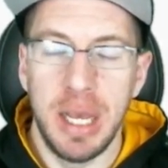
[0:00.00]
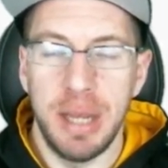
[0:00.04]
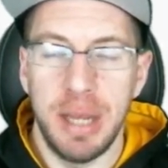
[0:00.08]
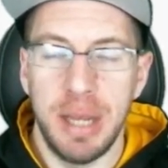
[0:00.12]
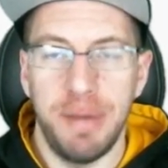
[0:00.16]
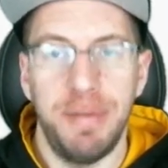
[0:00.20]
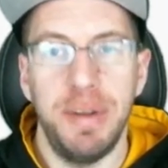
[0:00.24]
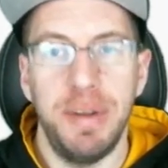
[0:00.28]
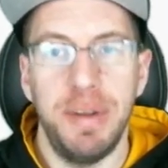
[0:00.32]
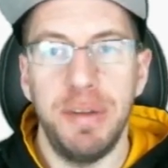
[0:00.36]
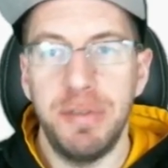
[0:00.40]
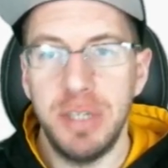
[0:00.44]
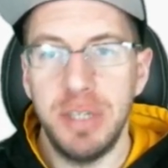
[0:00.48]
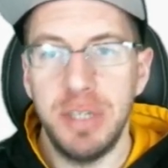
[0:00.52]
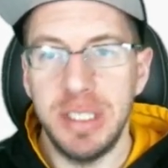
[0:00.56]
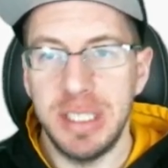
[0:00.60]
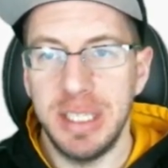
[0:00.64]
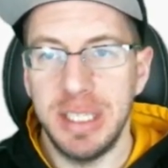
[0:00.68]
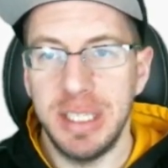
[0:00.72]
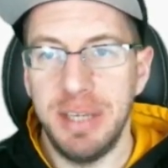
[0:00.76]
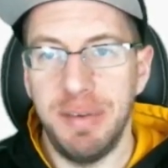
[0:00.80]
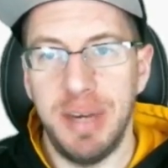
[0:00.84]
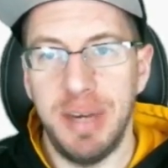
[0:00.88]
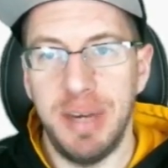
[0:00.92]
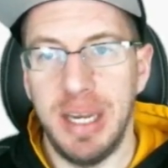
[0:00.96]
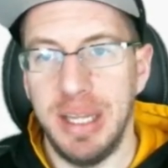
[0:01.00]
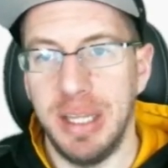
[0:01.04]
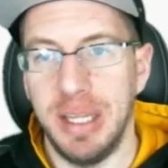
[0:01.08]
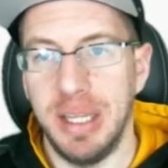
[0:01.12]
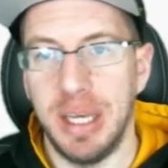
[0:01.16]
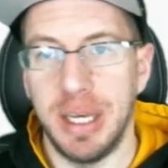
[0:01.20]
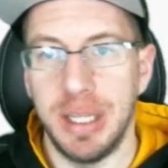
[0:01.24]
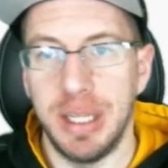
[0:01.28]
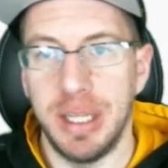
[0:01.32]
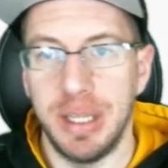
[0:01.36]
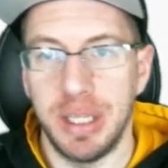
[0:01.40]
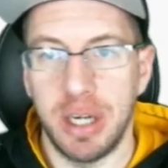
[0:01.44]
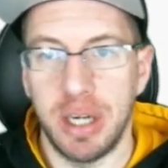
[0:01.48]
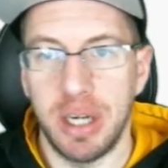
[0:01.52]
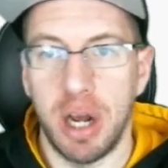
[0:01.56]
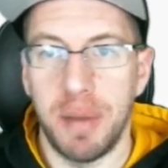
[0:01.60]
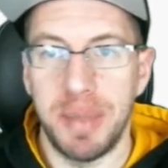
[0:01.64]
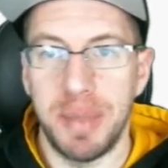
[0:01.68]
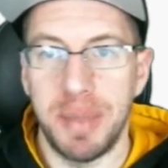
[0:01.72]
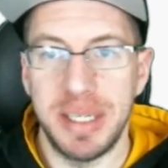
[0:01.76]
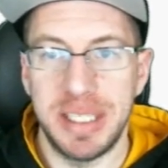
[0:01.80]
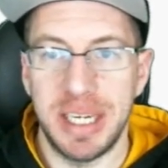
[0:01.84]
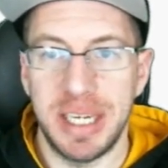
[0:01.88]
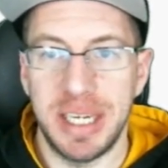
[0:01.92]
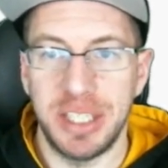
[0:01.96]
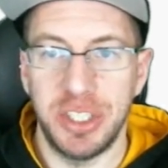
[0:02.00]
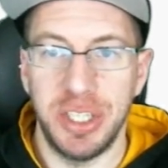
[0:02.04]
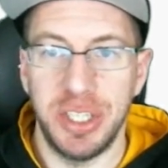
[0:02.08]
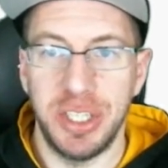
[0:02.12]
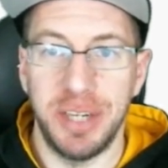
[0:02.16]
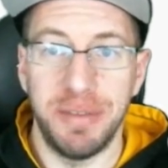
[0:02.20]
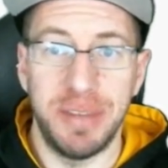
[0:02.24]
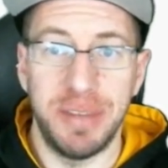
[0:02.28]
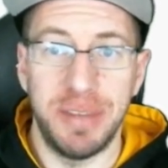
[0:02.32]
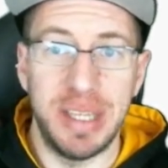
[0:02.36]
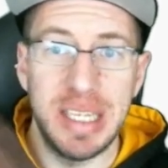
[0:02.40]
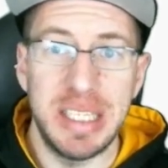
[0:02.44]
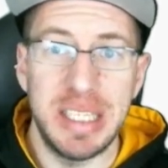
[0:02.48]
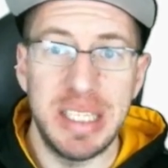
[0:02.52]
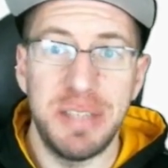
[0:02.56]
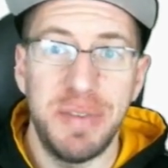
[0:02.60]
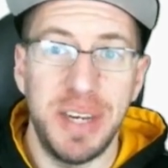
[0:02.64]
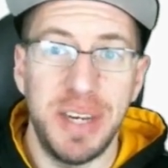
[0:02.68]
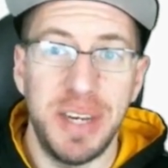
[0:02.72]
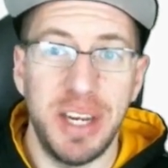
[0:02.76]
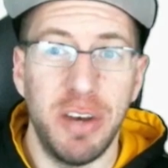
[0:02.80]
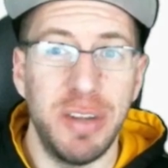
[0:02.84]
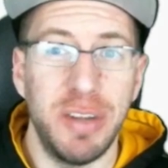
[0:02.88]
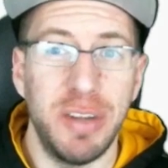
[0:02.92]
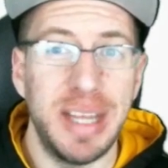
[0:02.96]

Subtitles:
feel free to leave it in the comment section of this video.